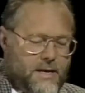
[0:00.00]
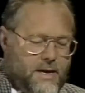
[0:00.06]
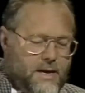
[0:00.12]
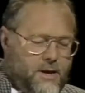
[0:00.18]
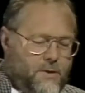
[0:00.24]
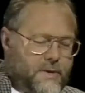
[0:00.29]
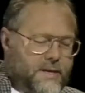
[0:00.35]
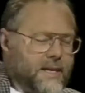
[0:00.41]

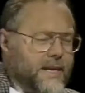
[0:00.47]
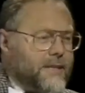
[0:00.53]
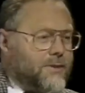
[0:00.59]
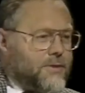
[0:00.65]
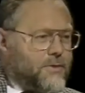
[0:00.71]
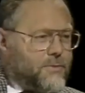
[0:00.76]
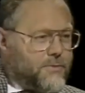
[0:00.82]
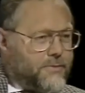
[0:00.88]
We cannot
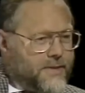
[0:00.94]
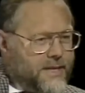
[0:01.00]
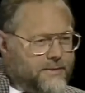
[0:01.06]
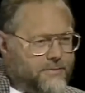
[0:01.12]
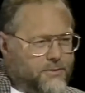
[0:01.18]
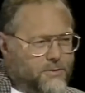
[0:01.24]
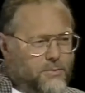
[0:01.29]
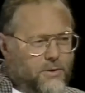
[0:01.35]

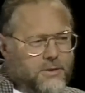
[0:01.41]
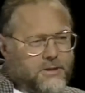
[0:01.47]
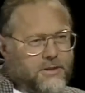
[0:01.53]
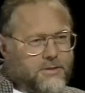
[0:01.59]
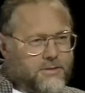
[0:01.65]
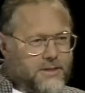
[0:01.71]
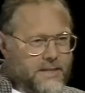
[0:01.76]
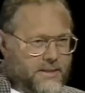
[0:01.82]
therefore watch a
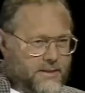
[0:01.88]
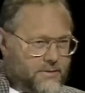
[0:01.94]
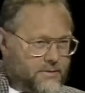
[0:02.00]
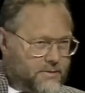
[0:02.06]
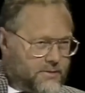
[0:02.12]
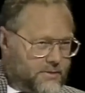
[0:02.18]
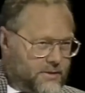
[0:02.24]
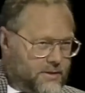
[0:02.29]
single
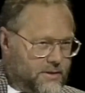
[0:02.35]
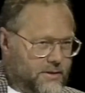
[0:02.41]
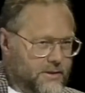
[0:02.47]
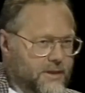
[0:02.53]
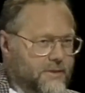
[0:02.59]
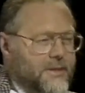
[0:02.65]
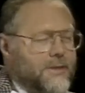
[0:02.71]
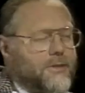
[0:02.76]
star
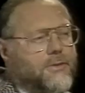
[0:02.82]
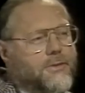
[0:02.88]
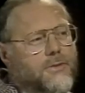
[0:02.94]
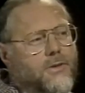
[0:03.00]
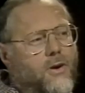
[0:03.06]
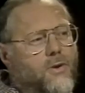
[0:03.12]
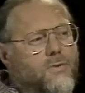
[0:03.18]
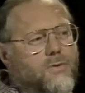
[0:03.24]
going through the
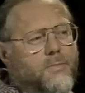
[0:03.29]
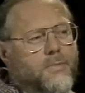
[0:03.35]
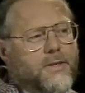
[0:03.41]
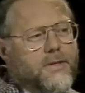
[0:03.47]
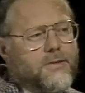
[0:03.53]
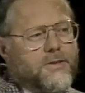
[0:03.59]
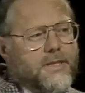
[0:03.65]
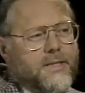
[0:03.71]
whole
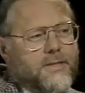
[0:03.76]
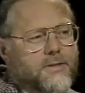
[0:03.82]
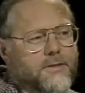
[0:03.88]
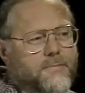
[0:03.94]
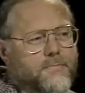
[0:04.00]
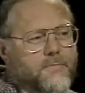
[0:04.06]
process.